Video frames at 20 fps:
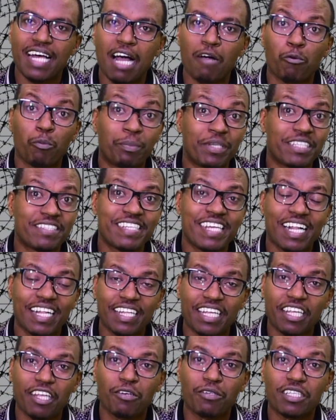I will be
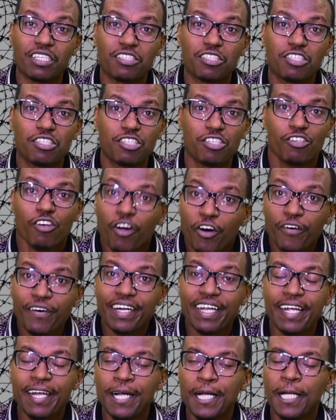telling you this
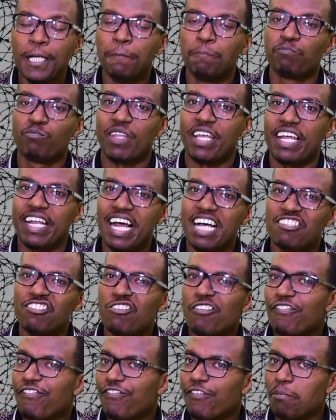story. And as
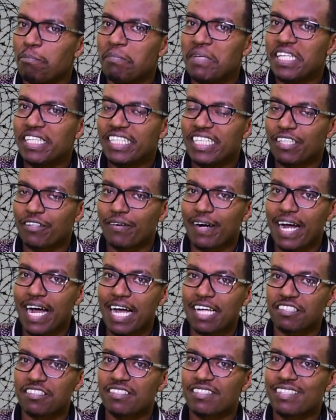you
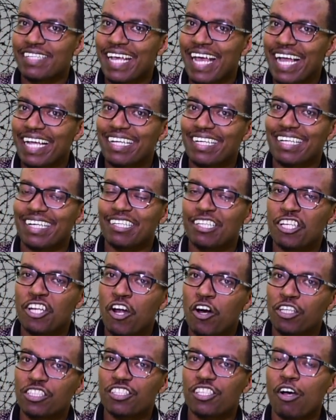familiarize, take
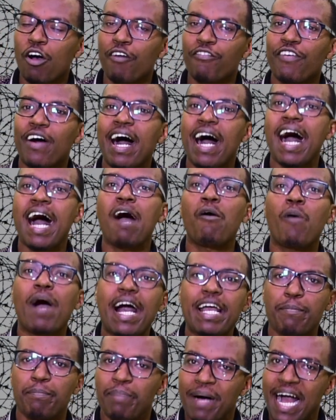note of how
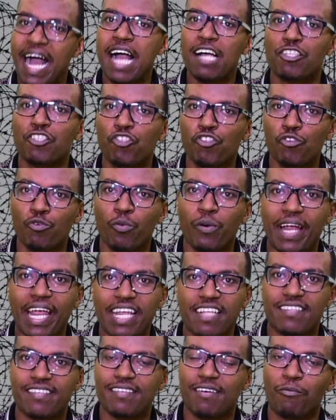I
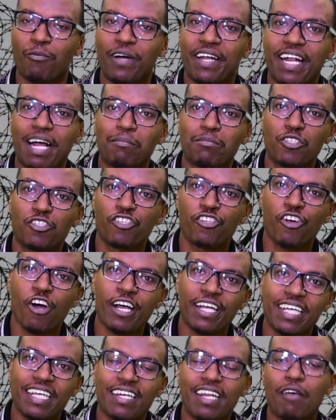punctuate when I'm
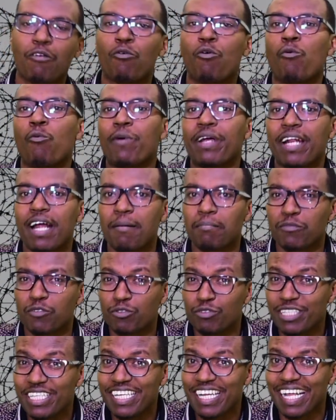talking and when I'm
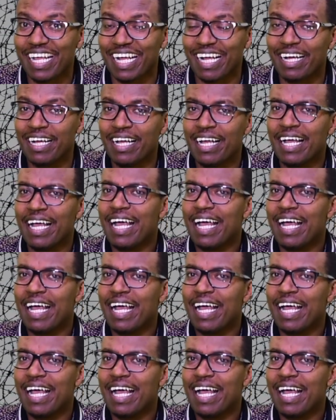reading.